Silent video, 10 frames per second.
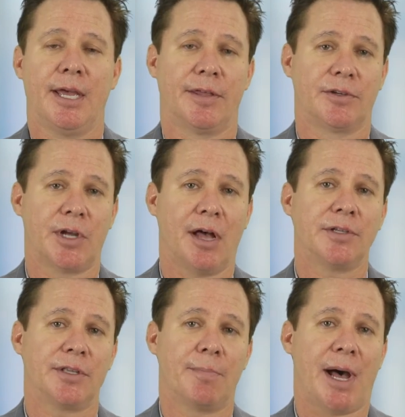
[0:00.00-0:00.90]
And there's
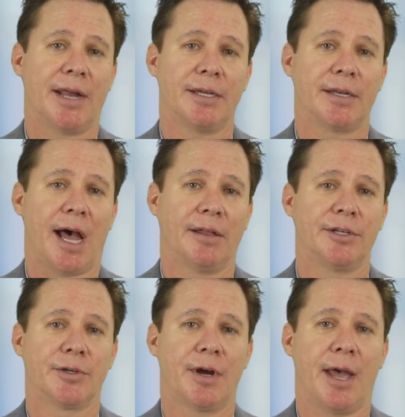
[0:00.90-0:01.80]
also the Body of
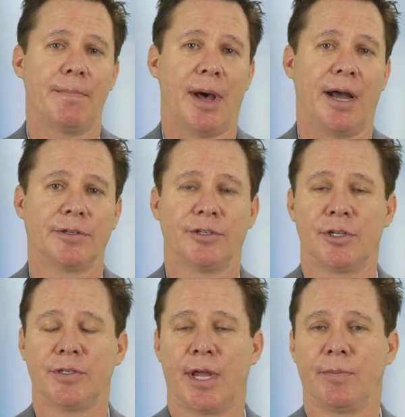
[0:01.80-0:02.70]
Knowledge, or MBOK, to
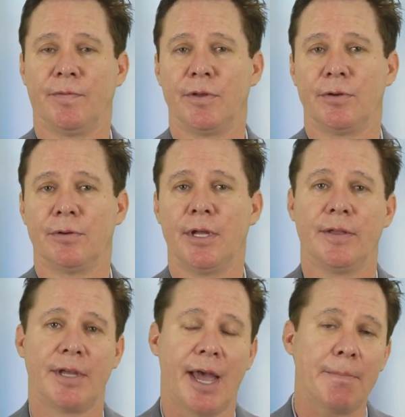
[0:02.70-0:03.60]
just name a few.
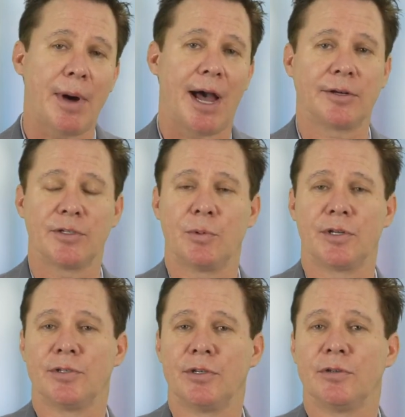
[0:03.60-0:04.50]
The MBOK is
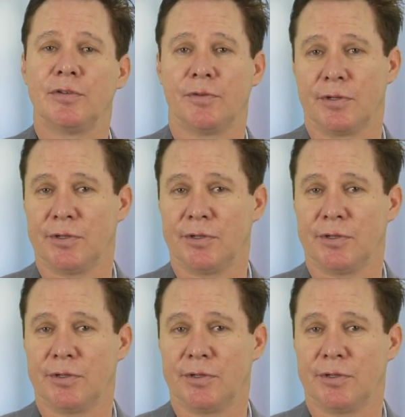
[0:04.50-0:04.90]
what is used for the